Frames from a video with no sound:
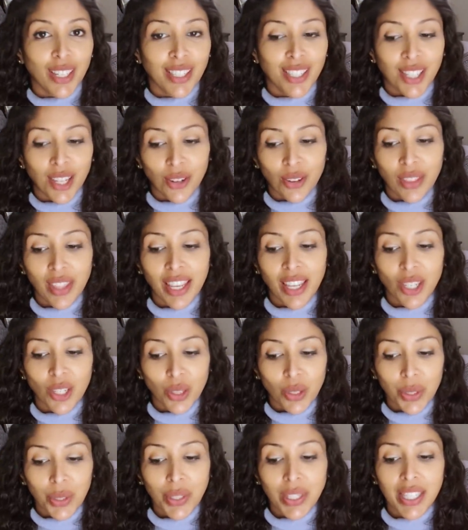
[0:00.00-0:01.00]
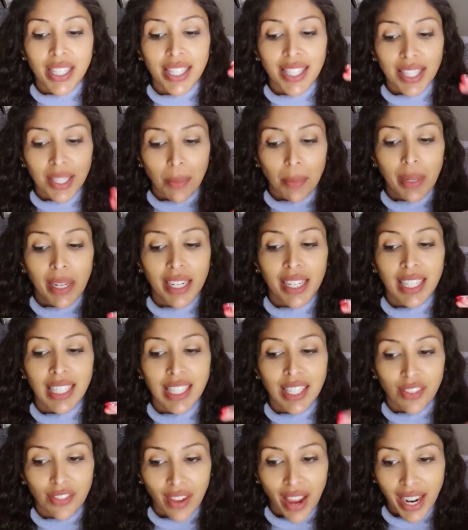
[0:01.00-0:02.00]
So they use similar
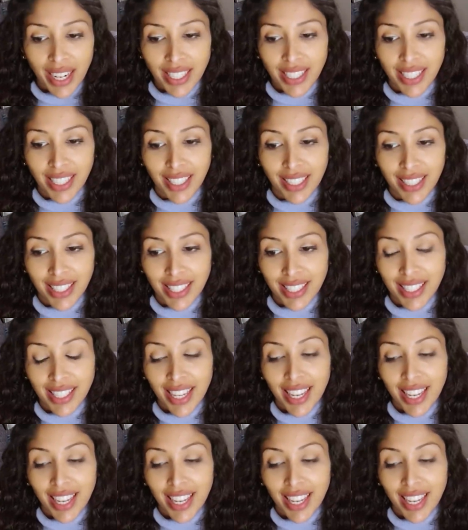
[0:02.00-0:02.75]
surfactants